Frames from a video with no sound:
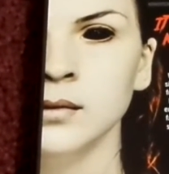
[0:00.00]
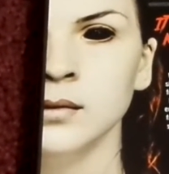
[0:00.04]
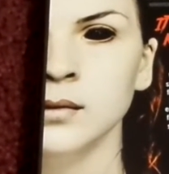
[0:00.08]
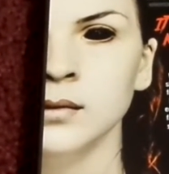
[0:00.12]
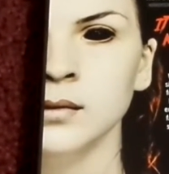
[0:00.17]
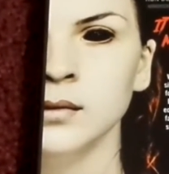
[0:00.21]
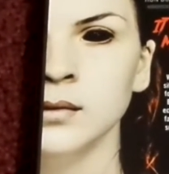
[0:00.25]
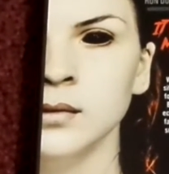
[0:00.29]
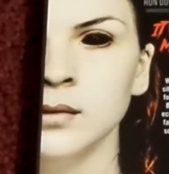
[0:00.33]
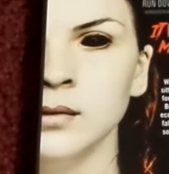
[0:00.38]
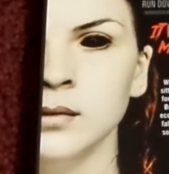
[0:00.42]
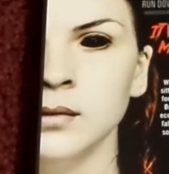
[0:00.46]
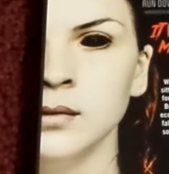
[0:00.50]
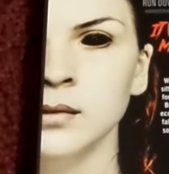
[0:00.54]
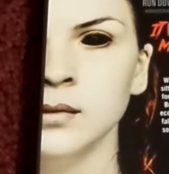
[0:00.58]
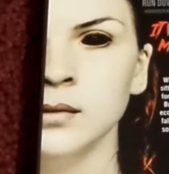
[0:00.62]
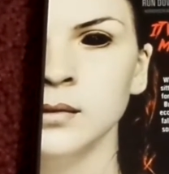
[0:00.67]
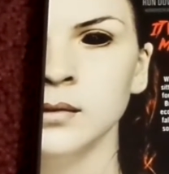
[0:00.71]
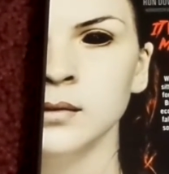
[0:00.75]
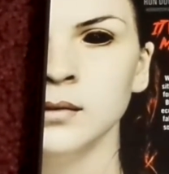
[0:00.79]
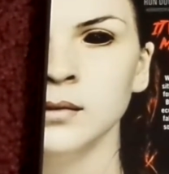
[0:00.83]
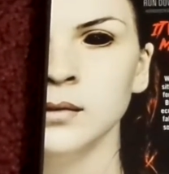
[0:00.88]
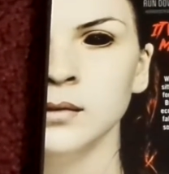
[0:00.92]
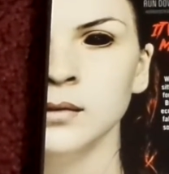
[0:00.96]

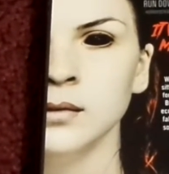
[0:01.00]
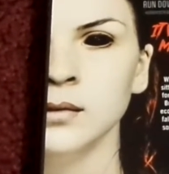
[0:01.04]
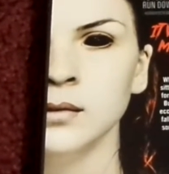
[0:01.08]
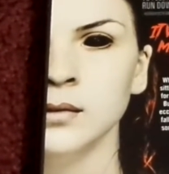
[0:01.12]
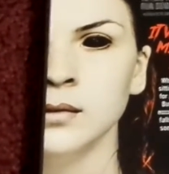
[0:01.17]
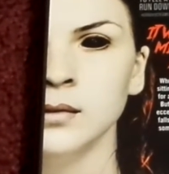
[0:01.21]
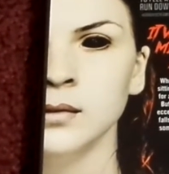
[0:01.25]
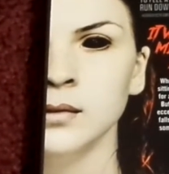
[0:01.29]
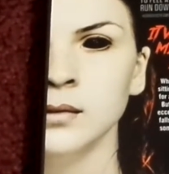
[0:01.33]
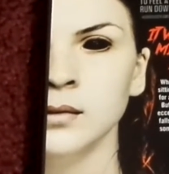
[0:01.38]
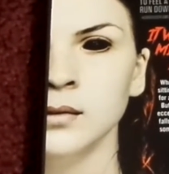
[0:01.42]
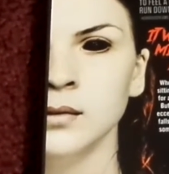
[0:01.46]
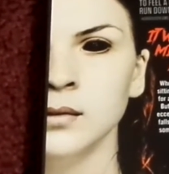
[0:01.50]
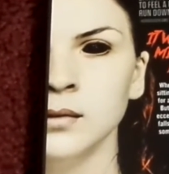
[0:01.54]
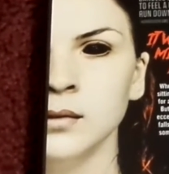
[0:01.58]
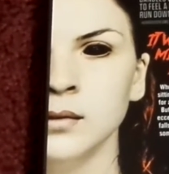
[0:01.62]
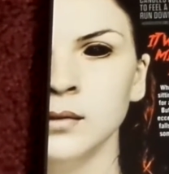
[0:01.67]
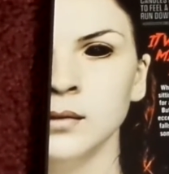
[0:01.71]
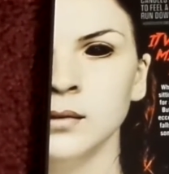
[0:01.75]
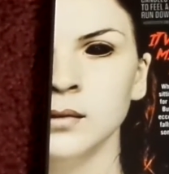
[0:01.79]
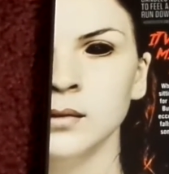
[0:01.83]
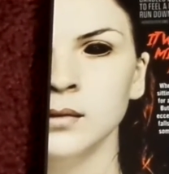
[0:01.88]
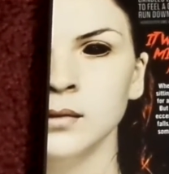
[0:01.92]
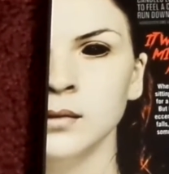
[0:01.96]

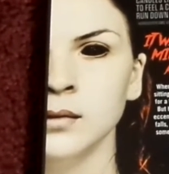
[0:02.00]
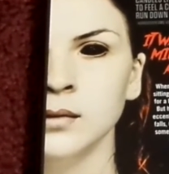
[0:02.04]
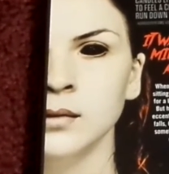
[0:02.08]
[no speech]